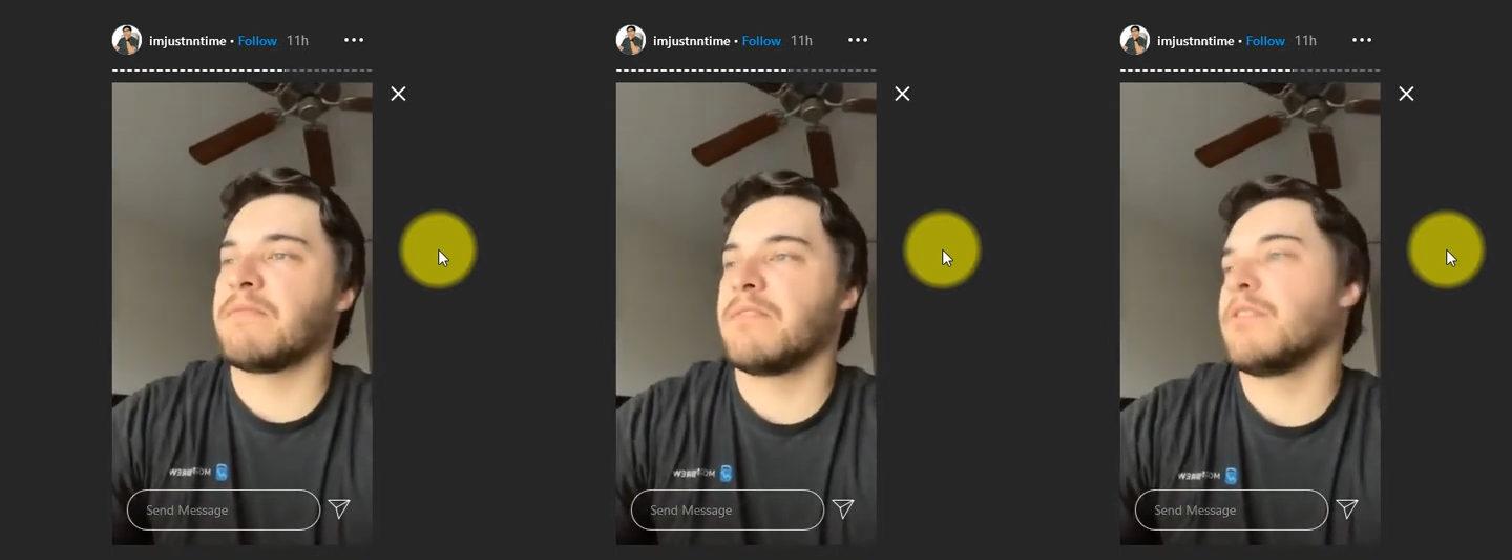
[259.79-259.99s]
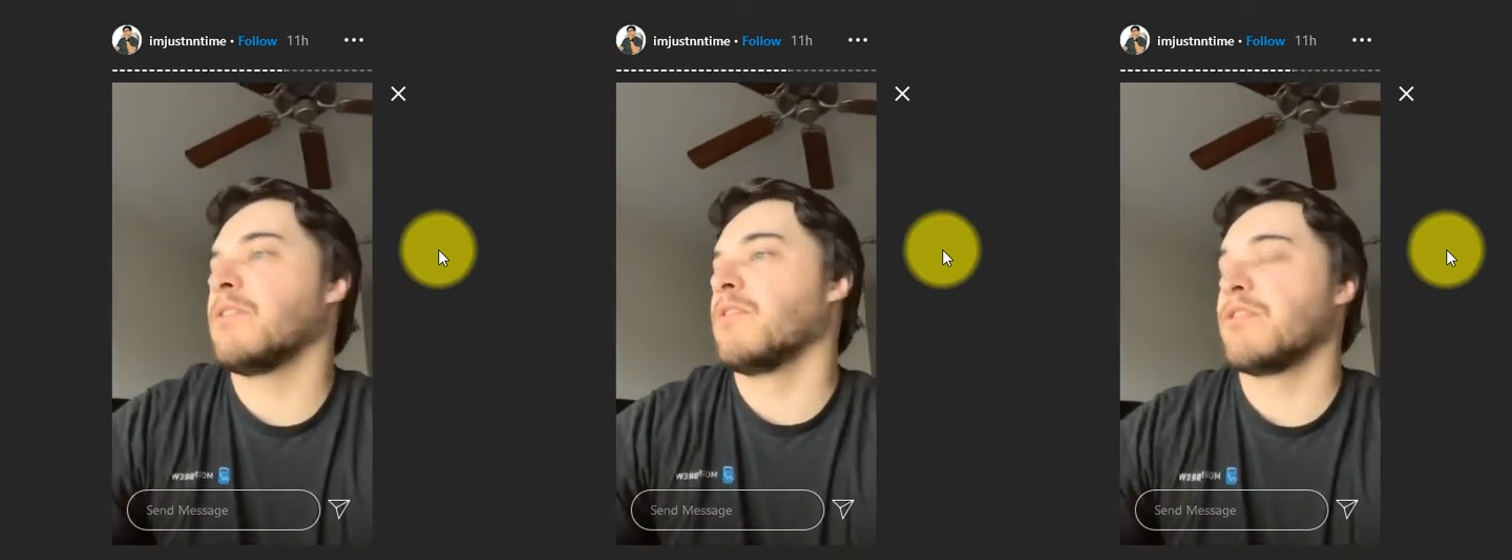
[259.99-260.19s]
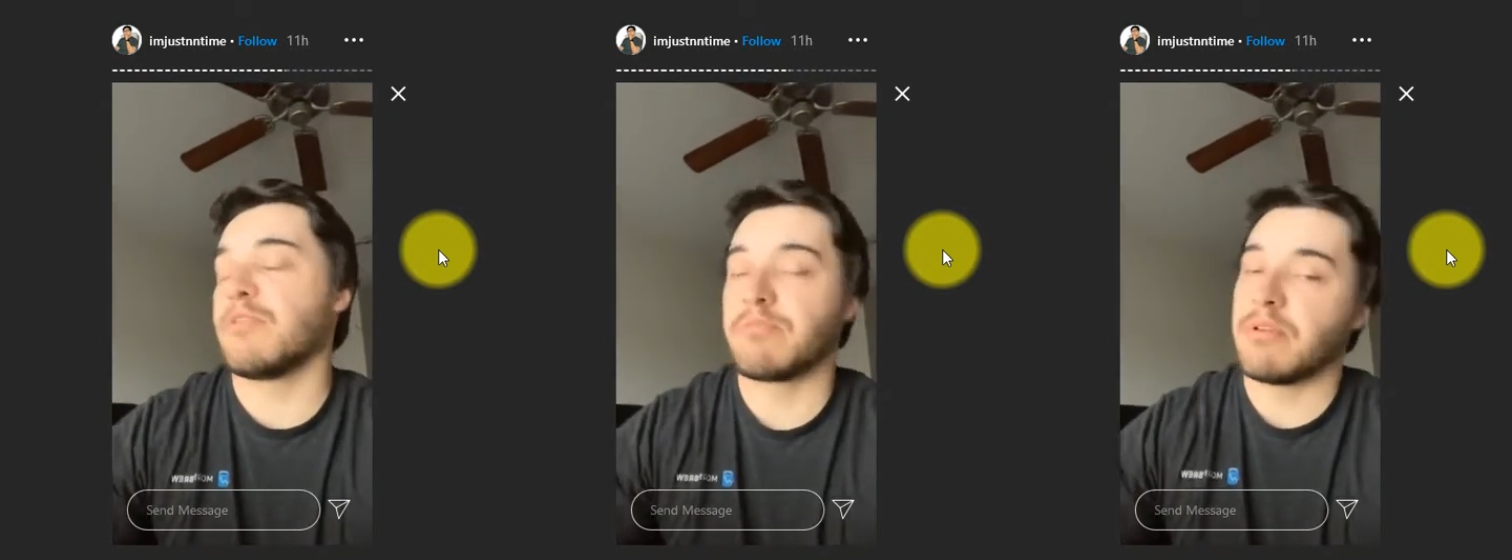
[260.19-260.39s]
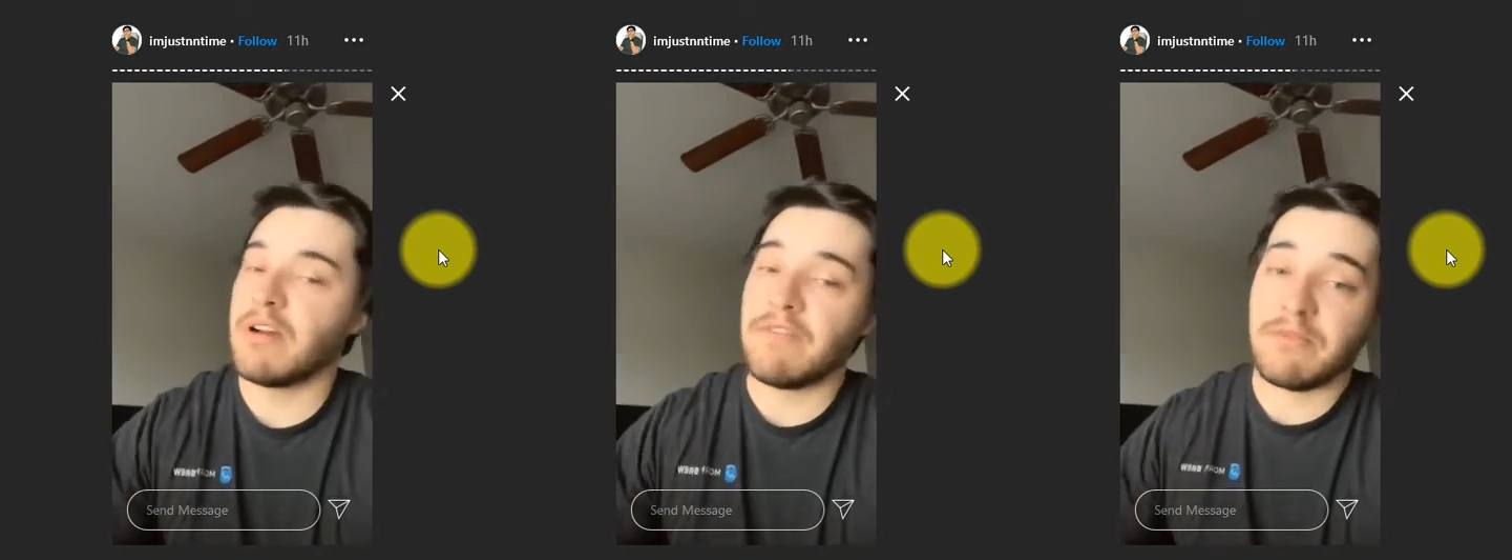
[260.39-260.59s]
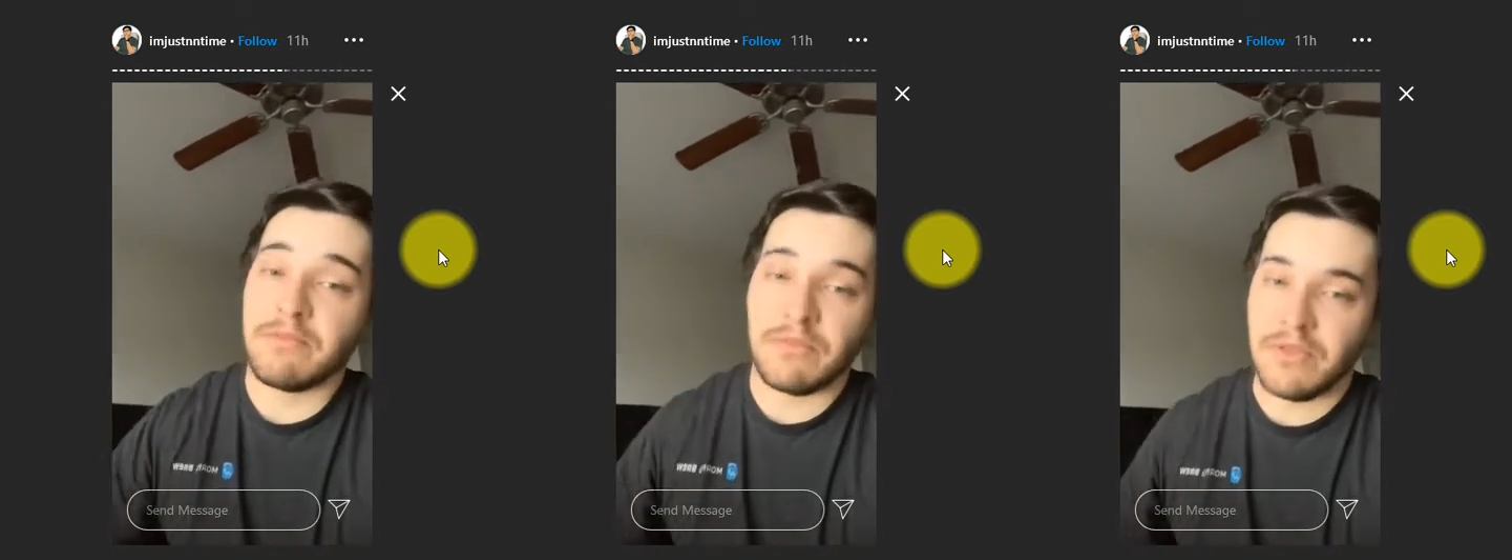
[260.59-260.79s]
you're
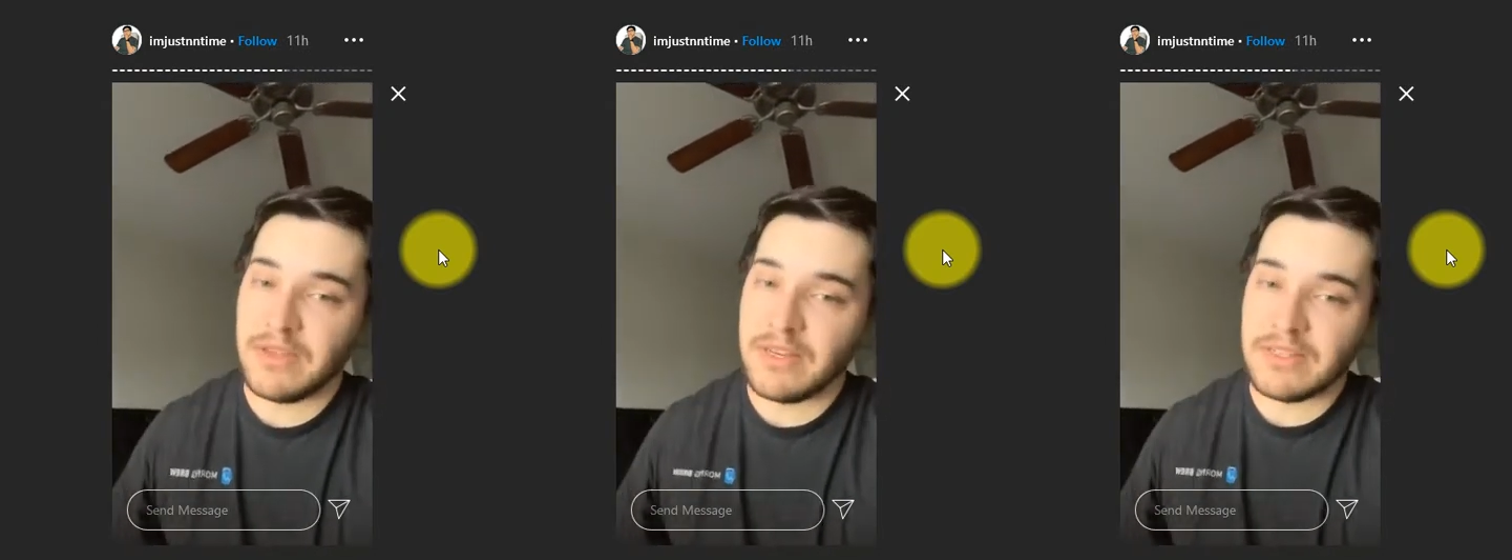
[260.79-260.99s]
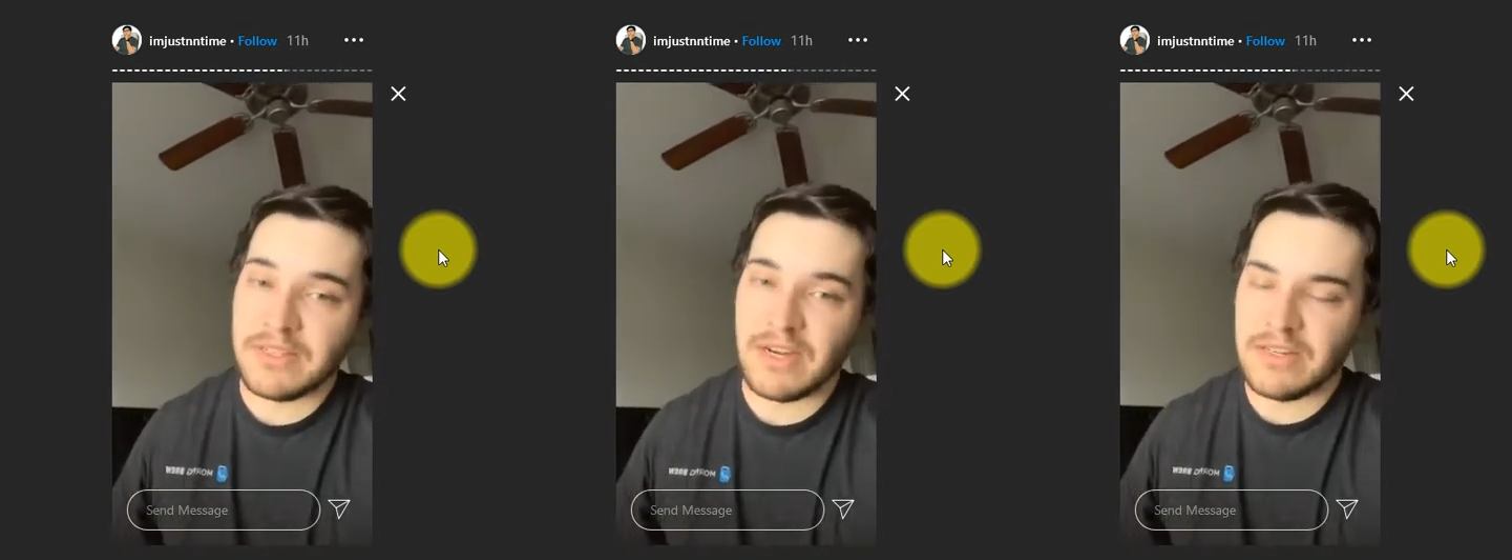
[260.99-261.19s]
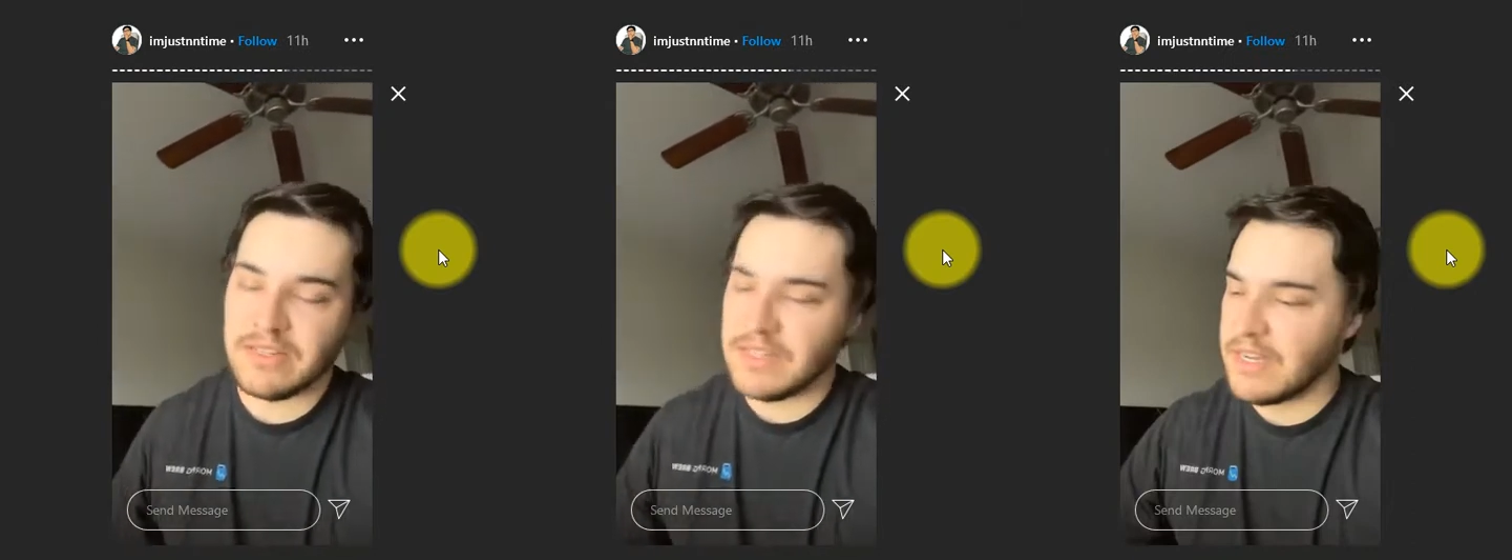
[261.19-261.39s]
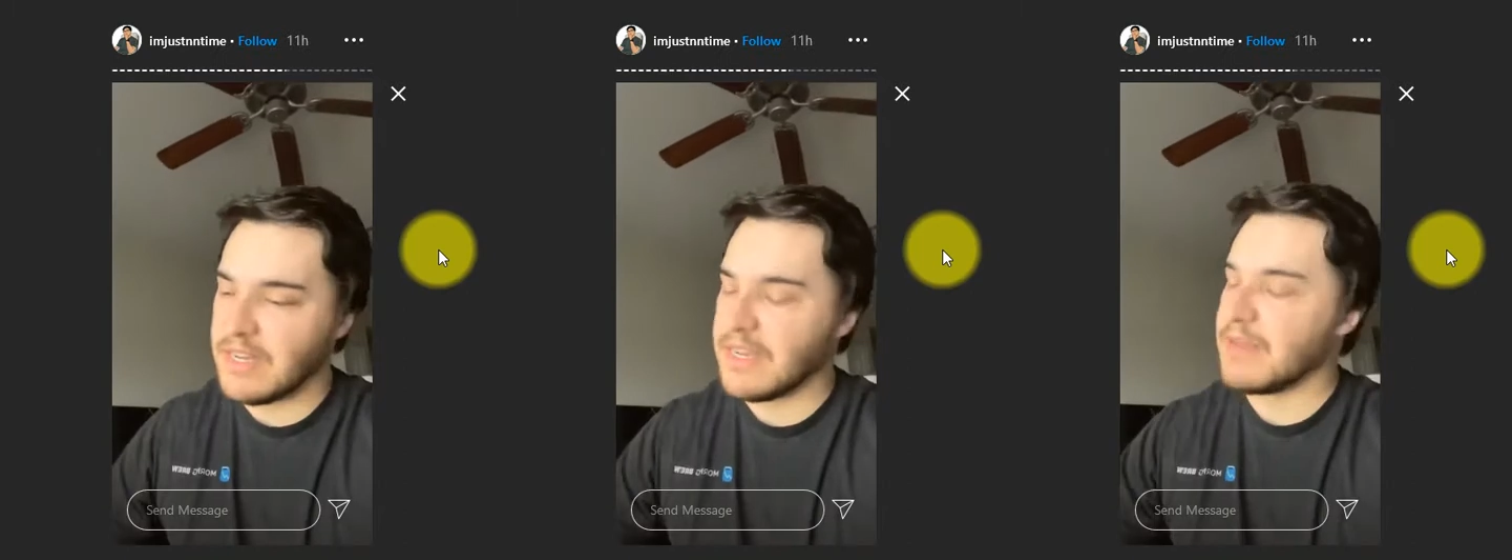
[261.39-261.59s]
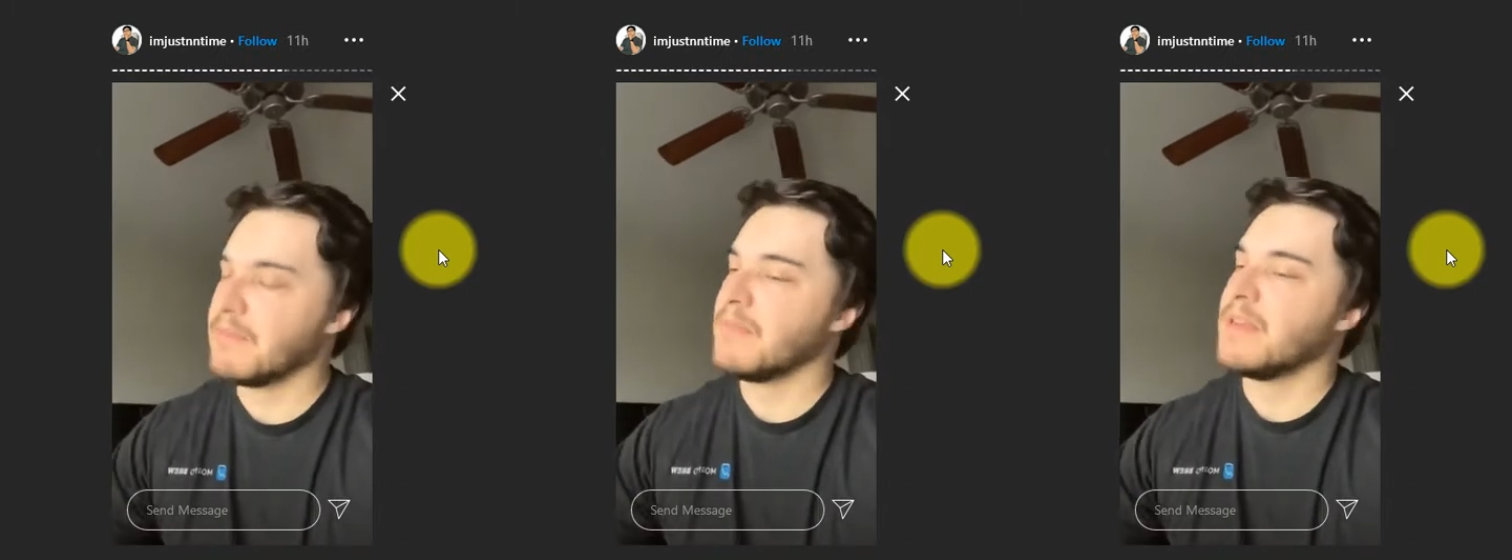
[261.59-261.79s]
profitable the entire
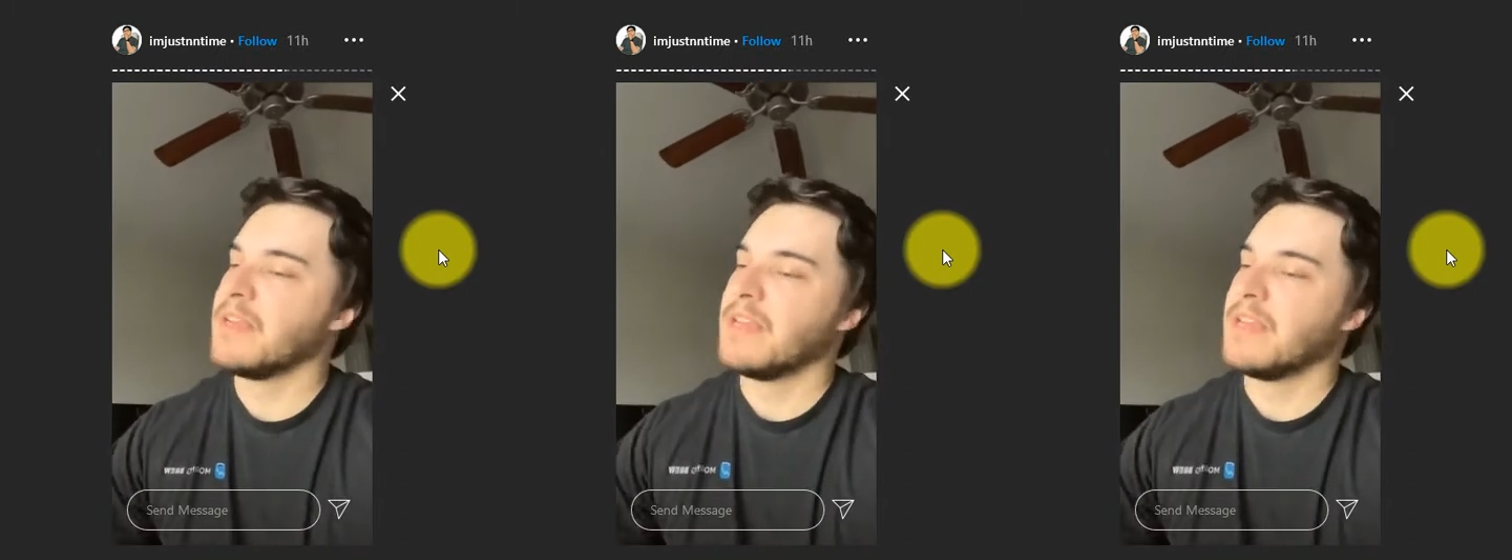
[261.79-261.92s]
time.